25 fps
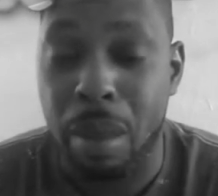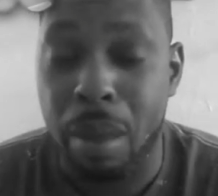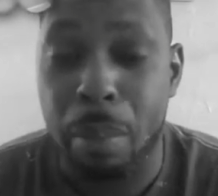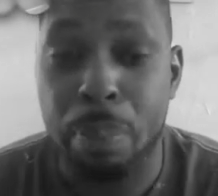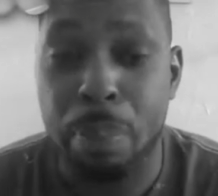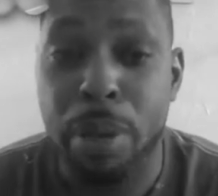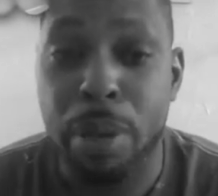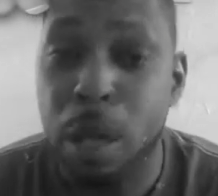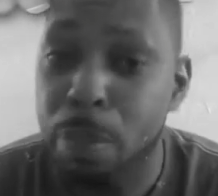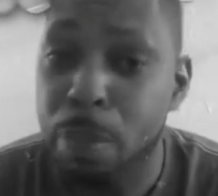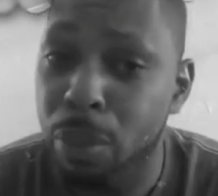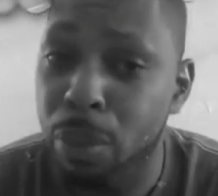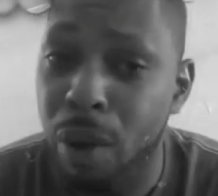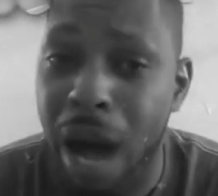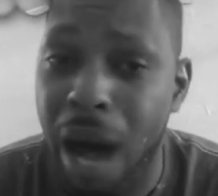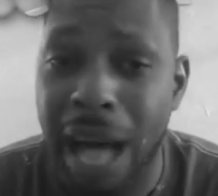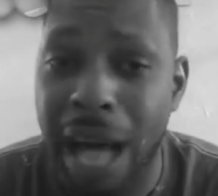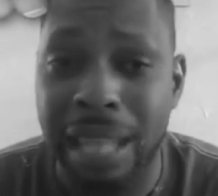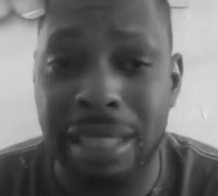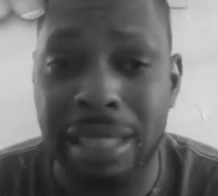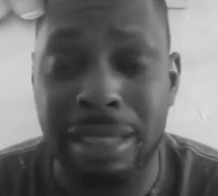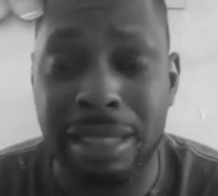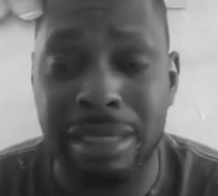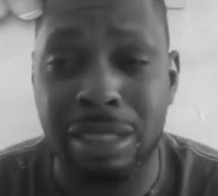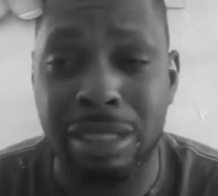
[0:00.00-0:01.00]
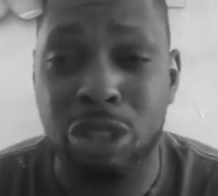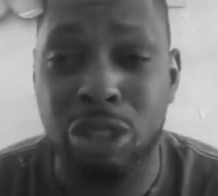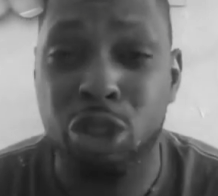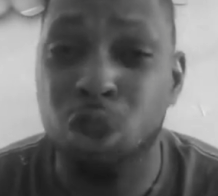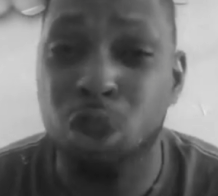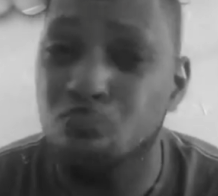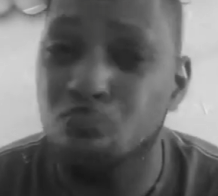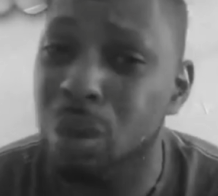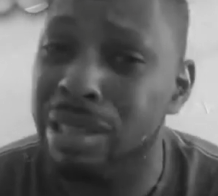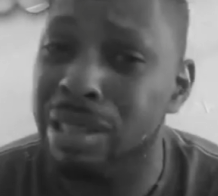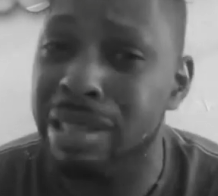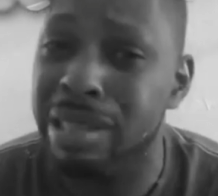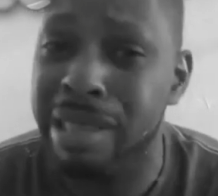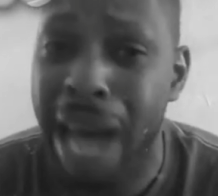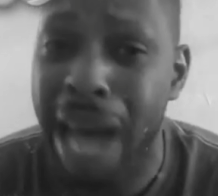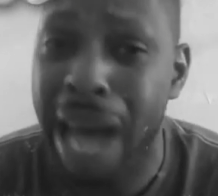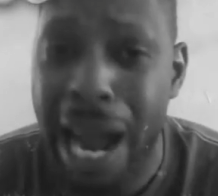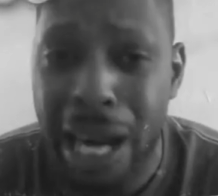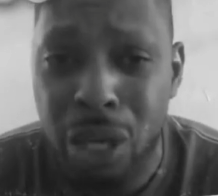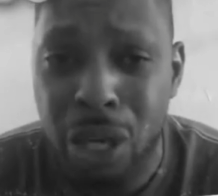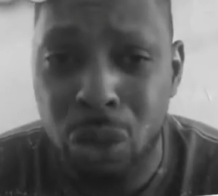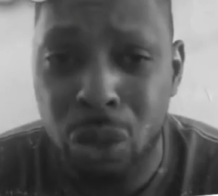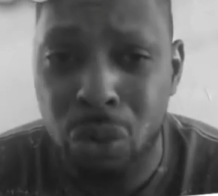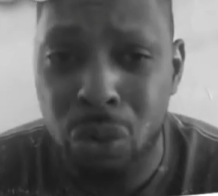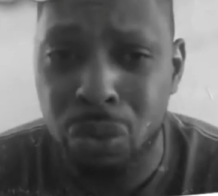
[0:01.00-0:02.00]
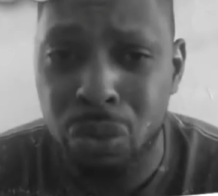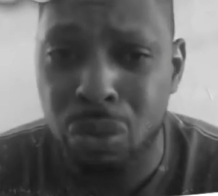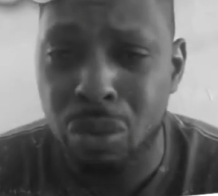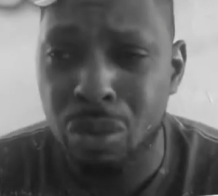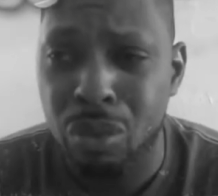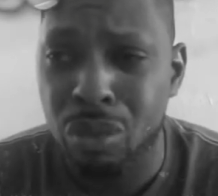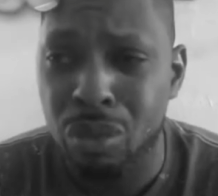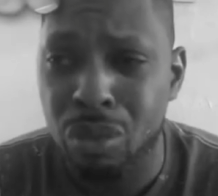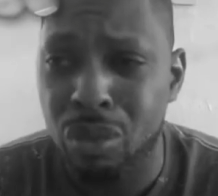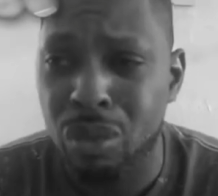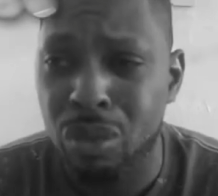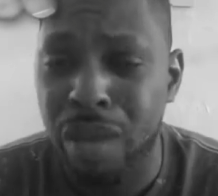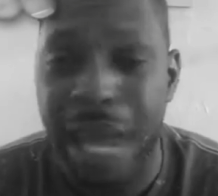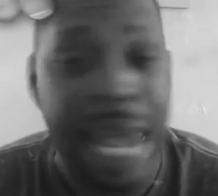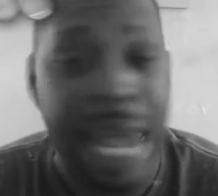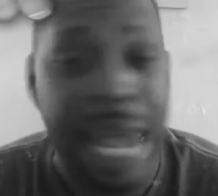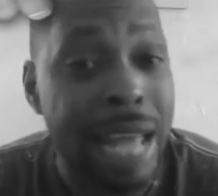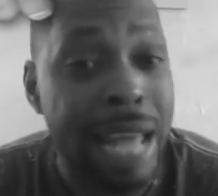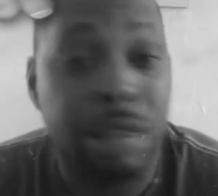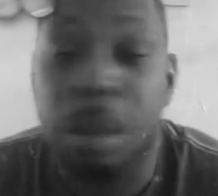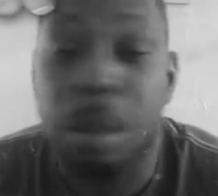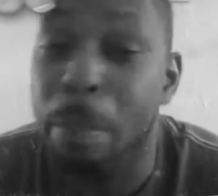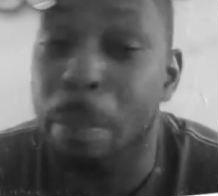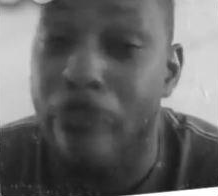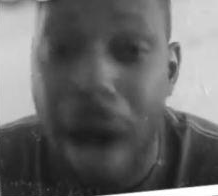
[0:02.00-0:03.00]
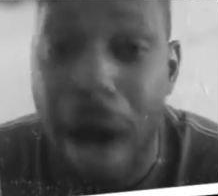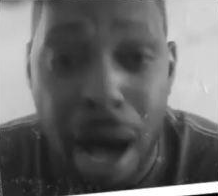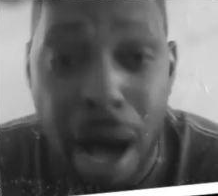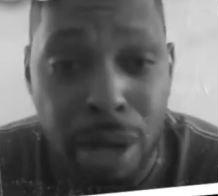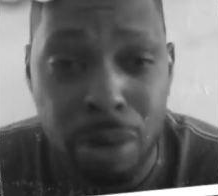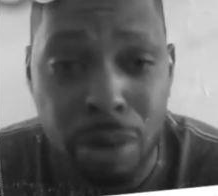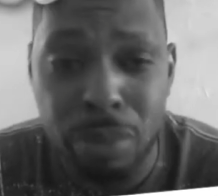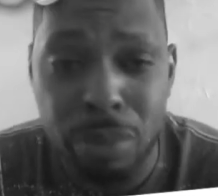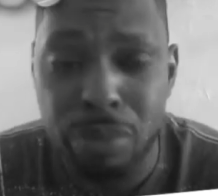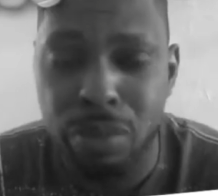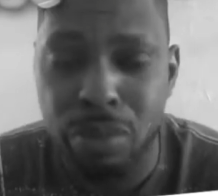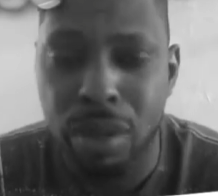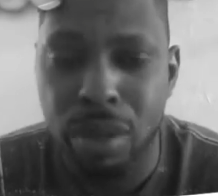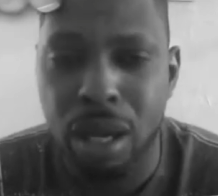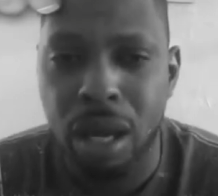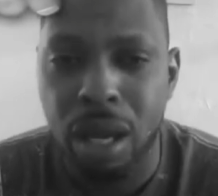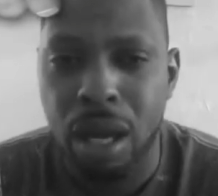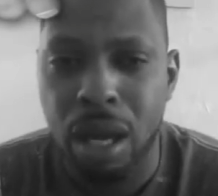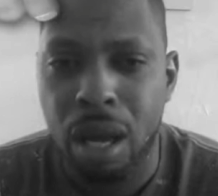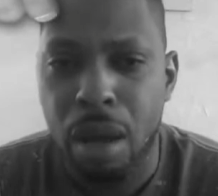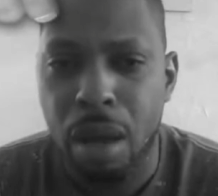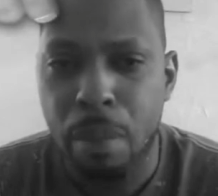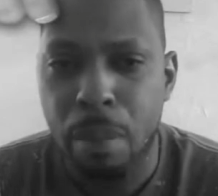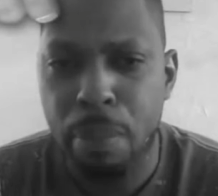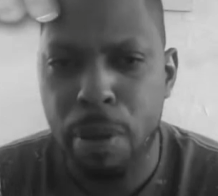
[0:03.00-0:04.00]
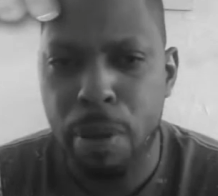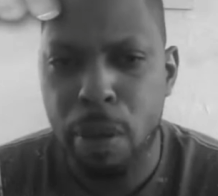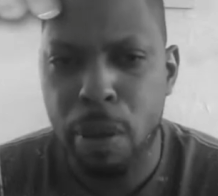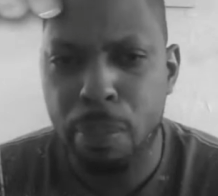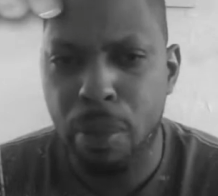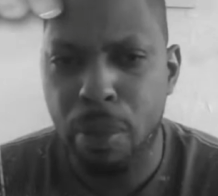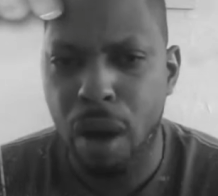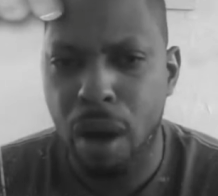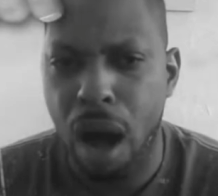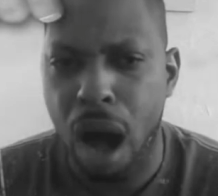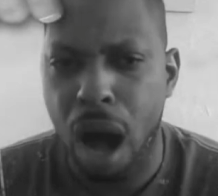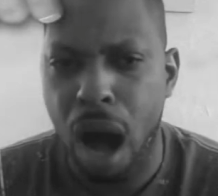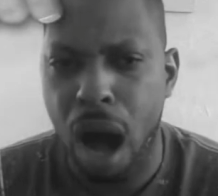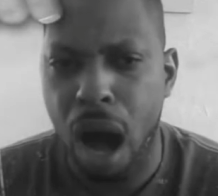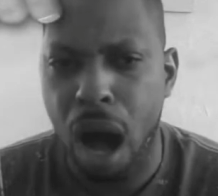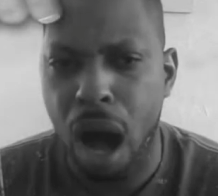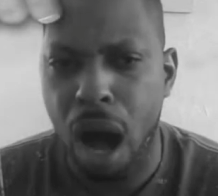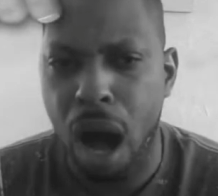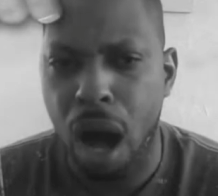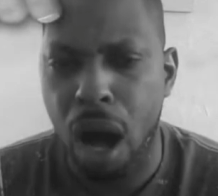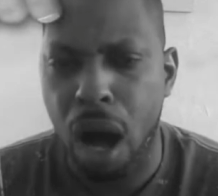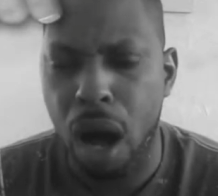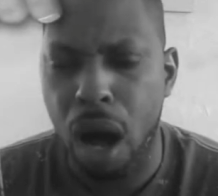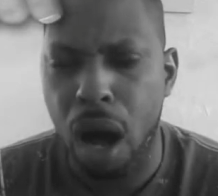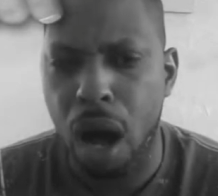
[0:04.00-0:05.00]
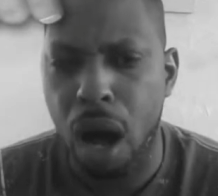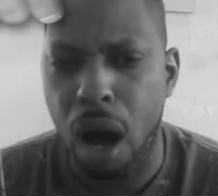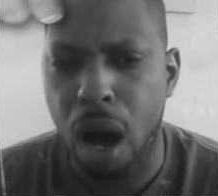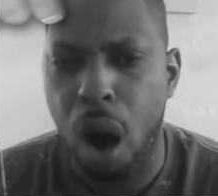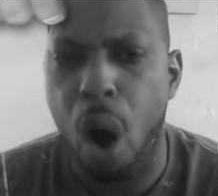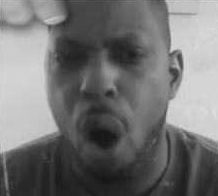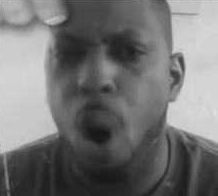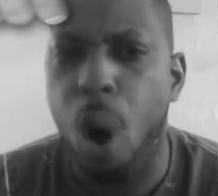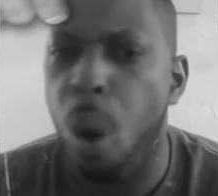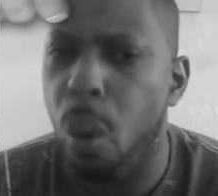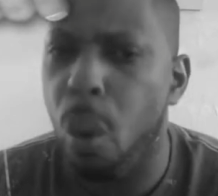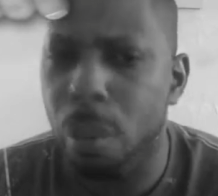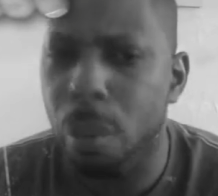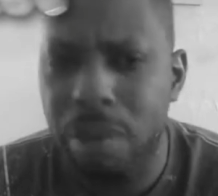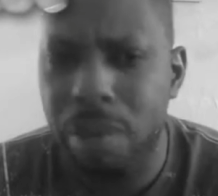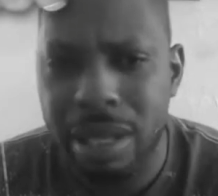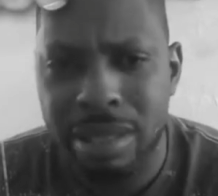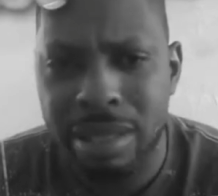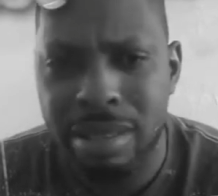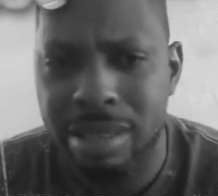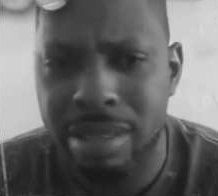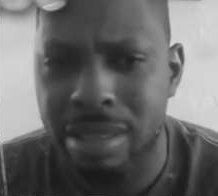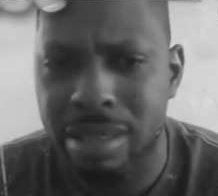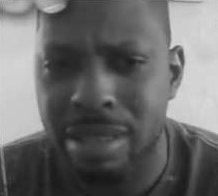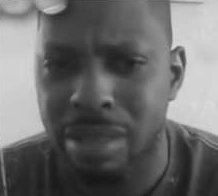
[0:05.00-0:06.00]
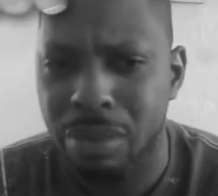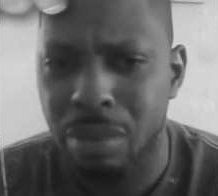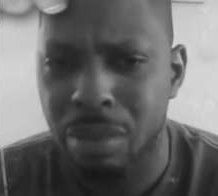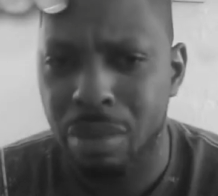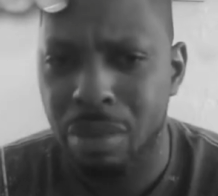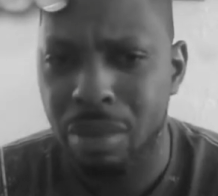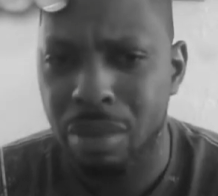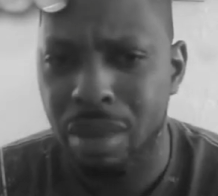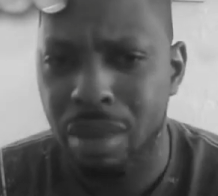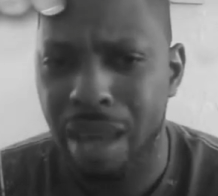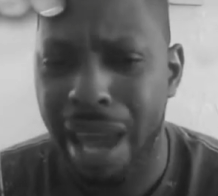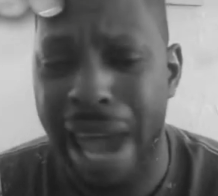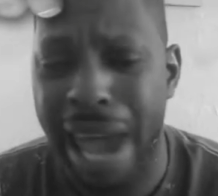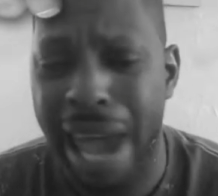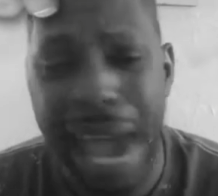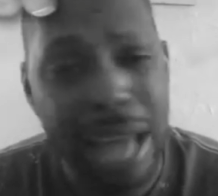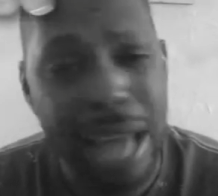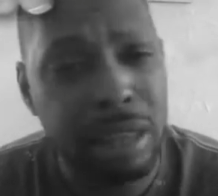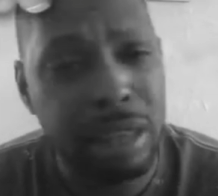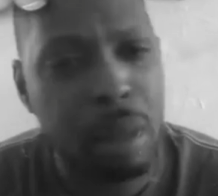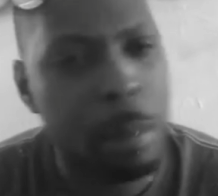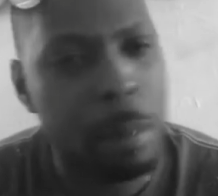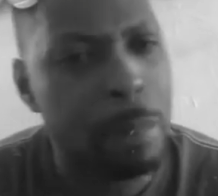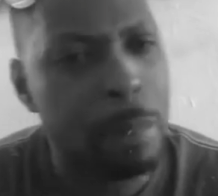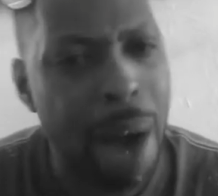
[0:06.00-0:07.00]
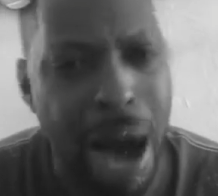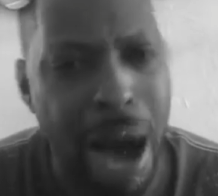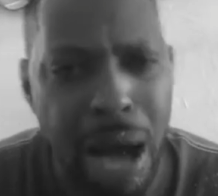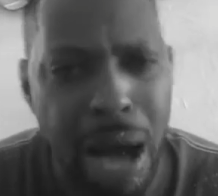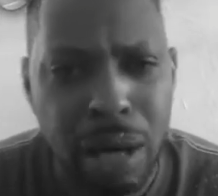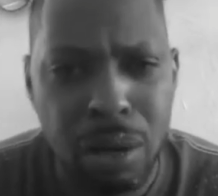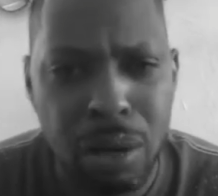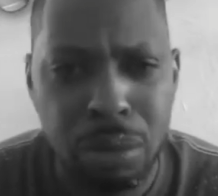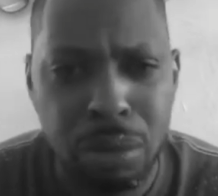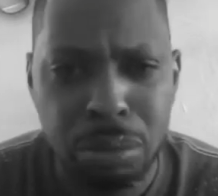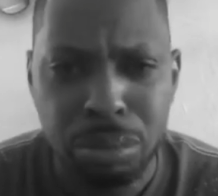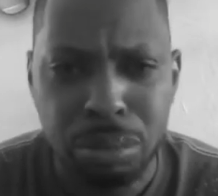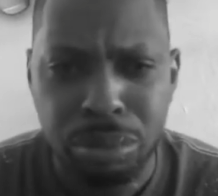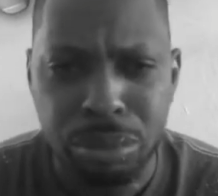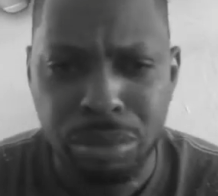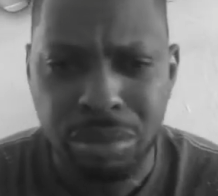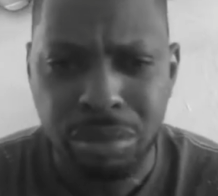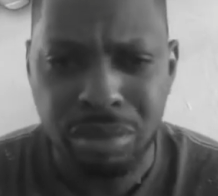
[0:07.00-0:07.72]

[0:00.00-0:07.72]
People are suicidal at the bottom. People are homeless at the bottom.